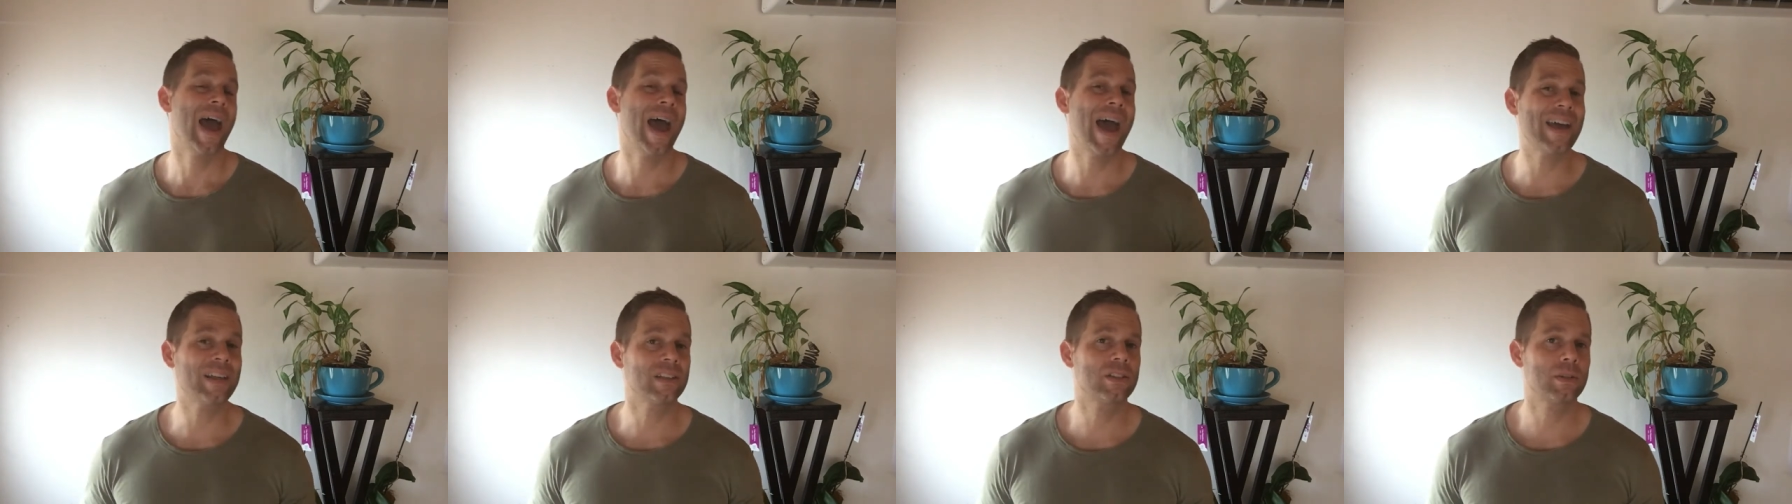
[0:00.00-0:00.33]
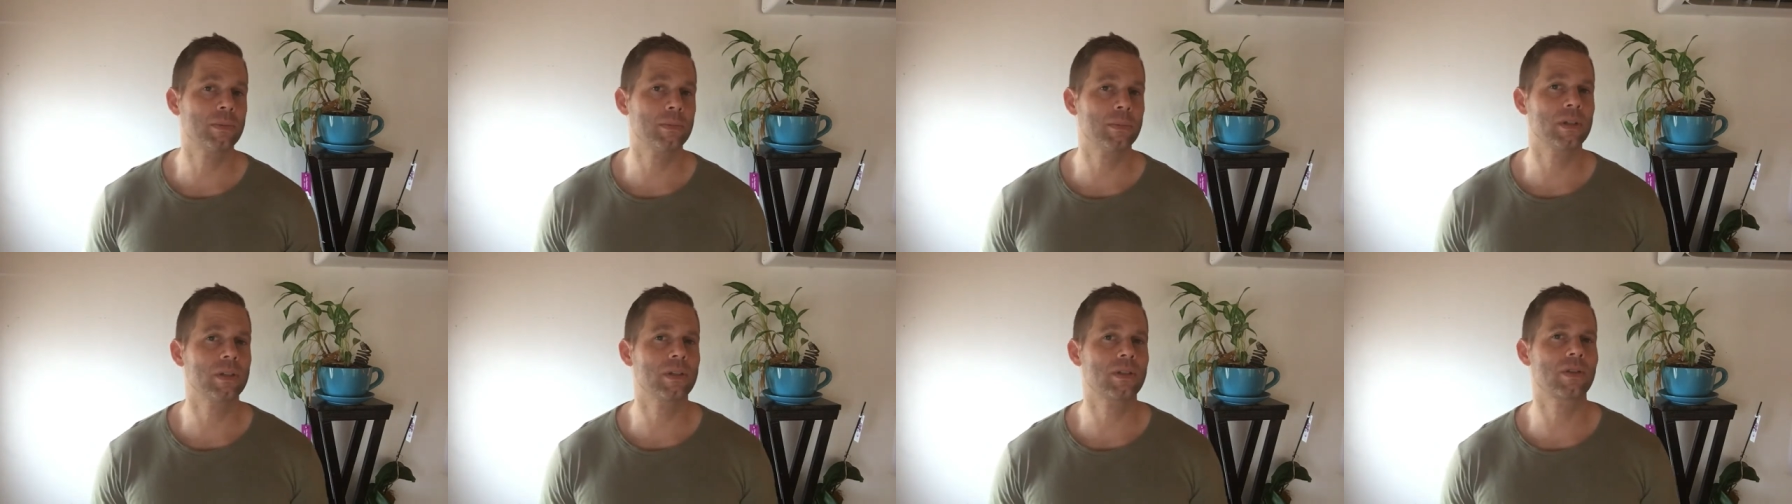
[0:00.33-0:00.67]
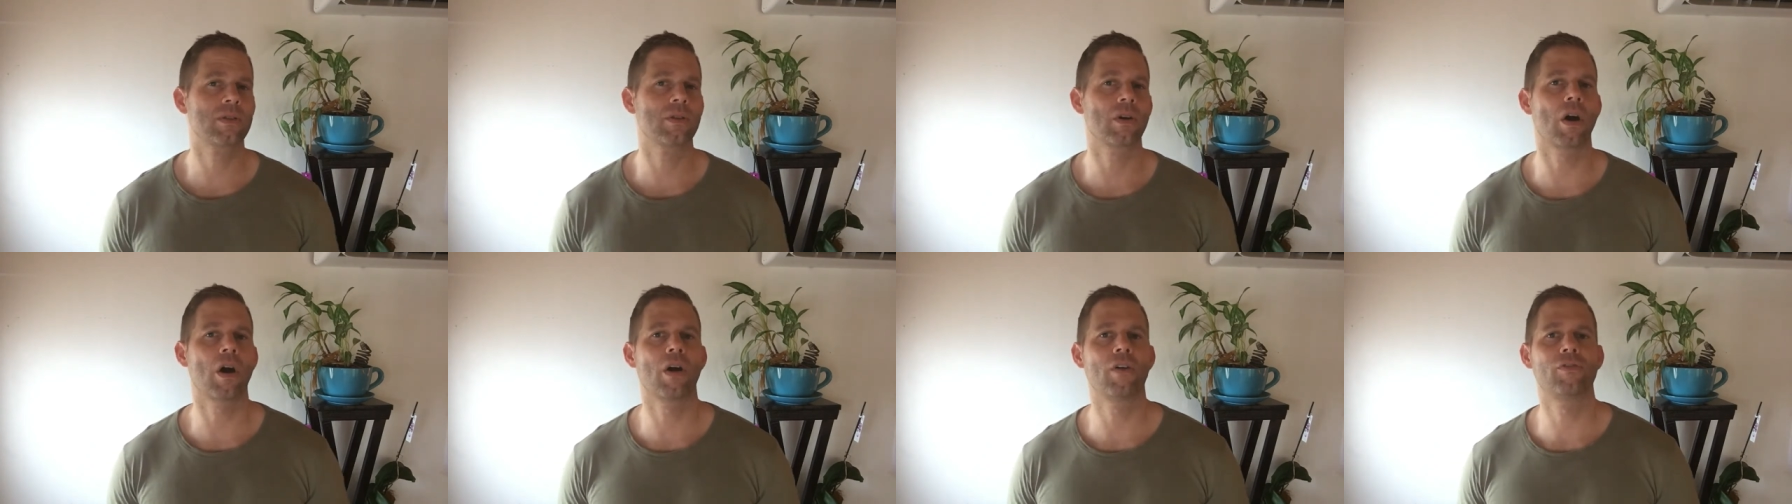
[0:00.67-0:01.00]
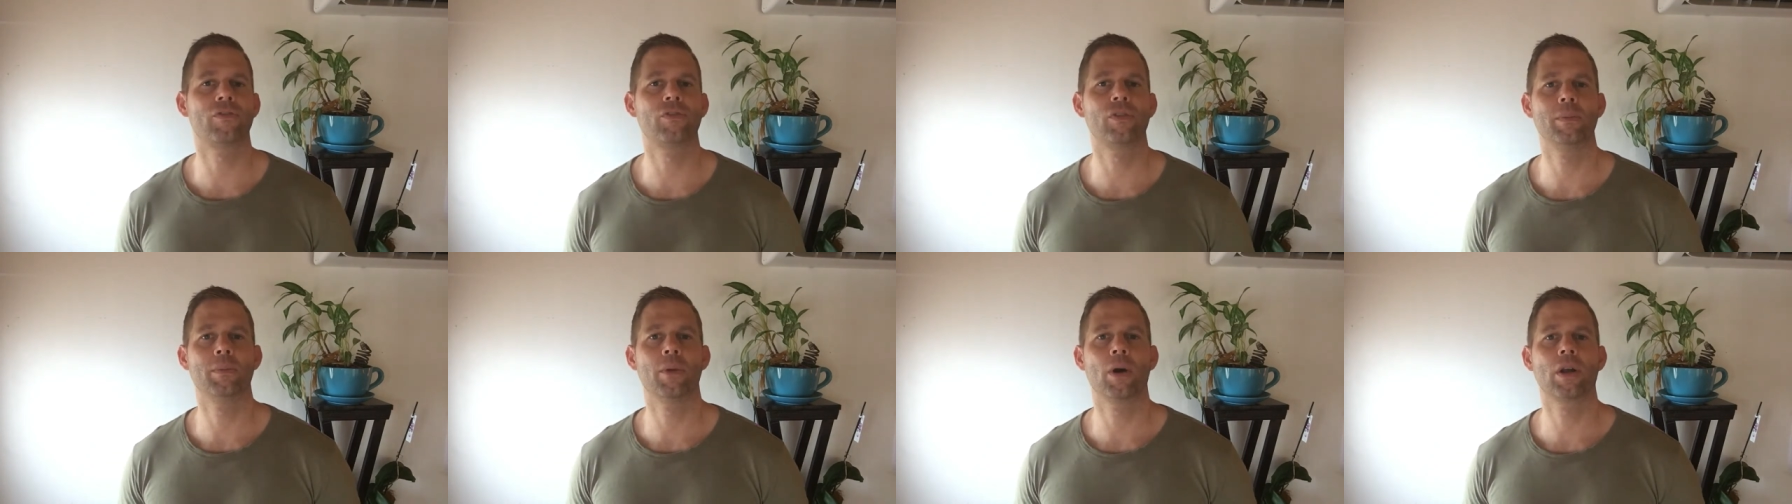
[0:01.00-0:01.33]
estimates
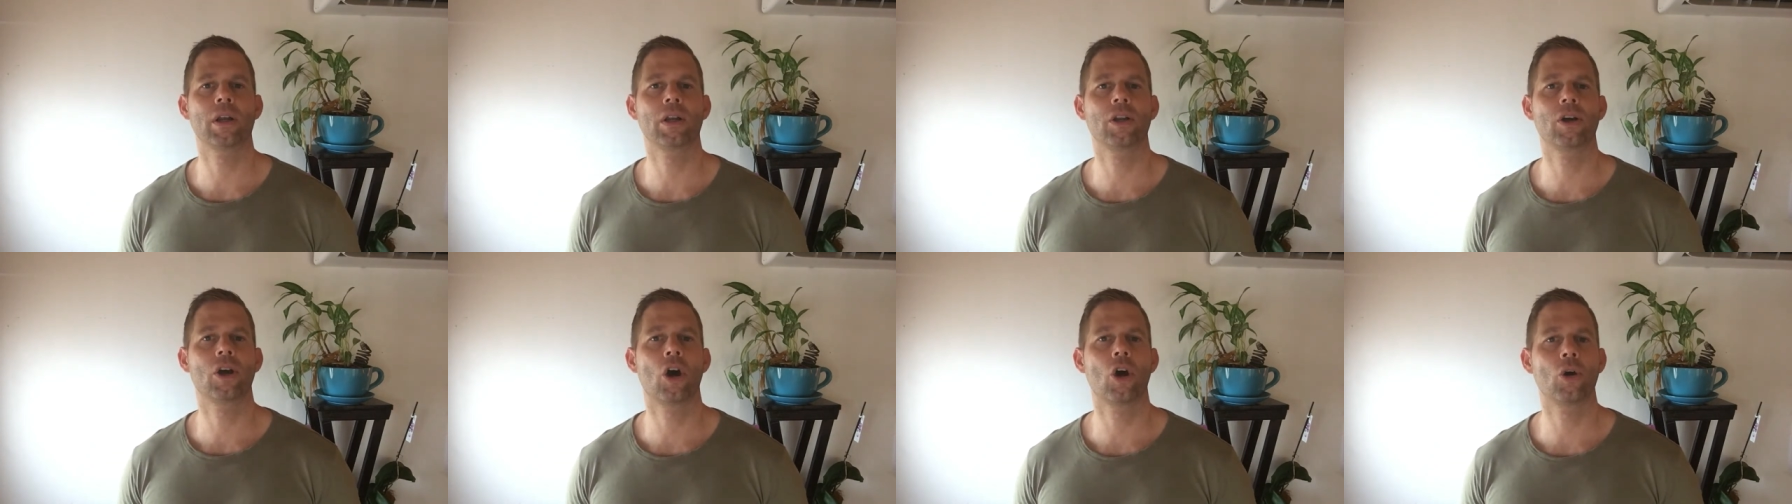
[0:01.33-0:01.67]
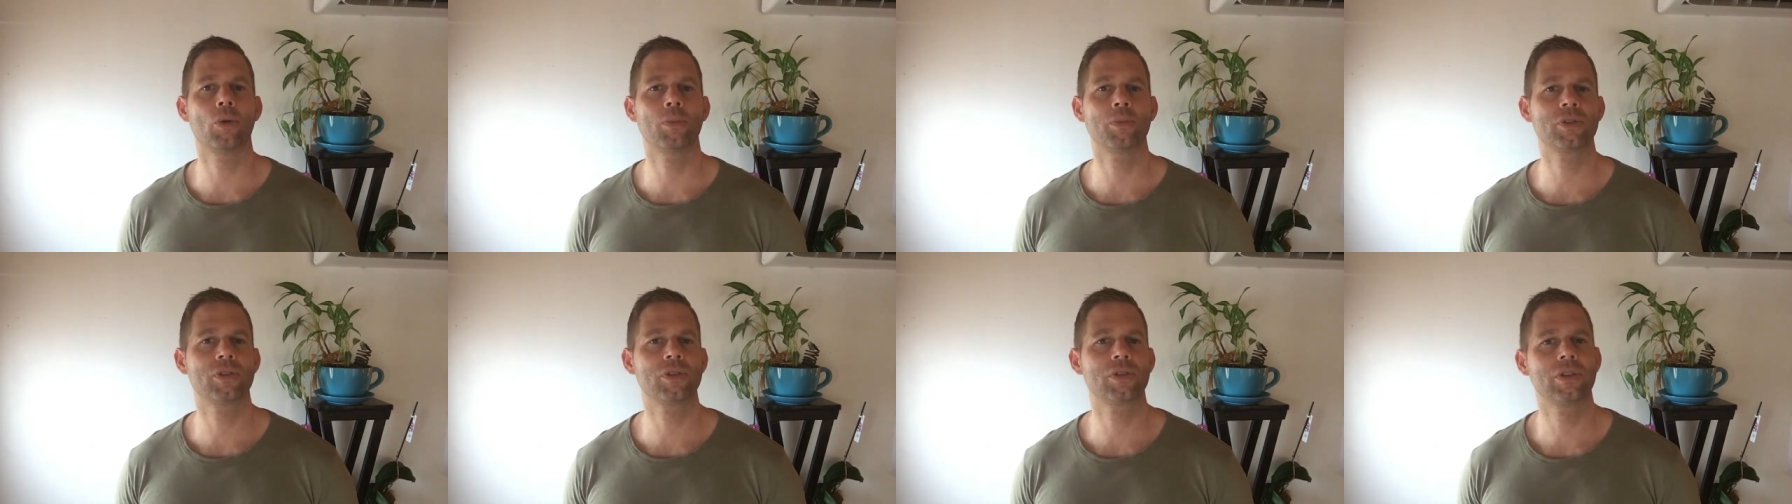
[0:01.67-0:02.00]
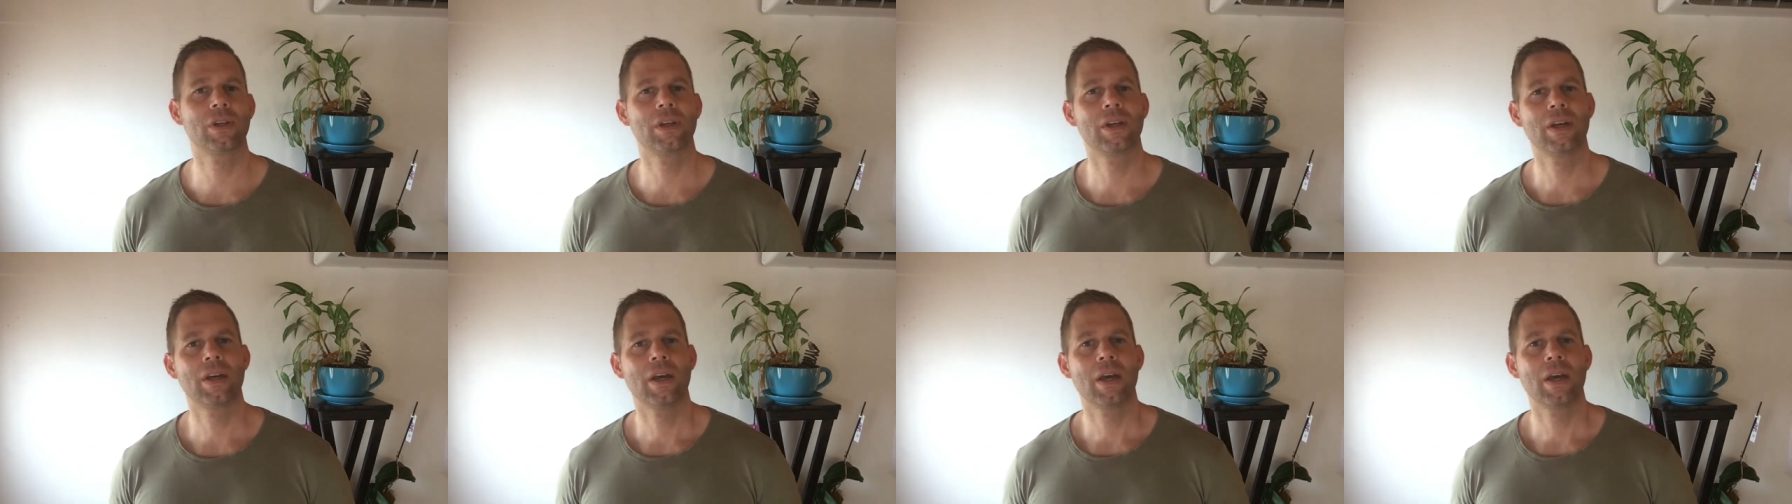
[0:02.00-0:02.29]
of remodeled homes,